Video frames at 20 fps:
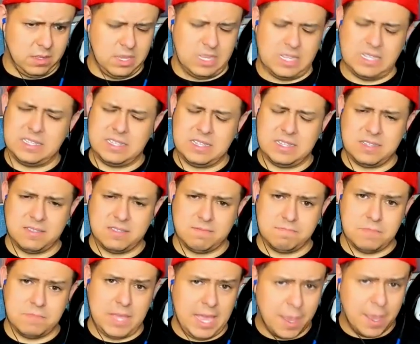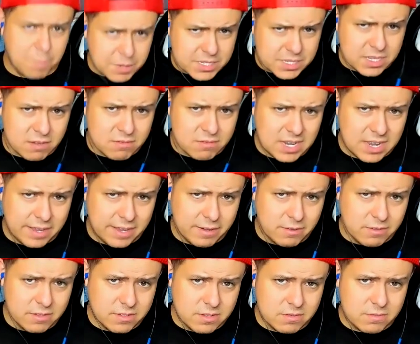Is this episode
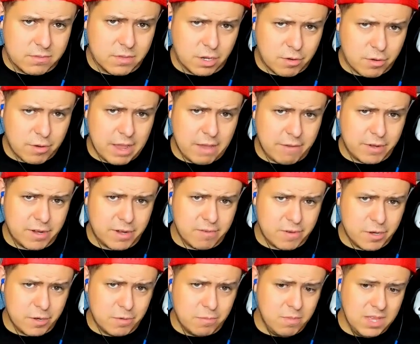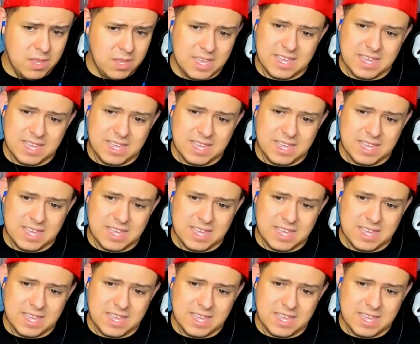titled The Crowded Room?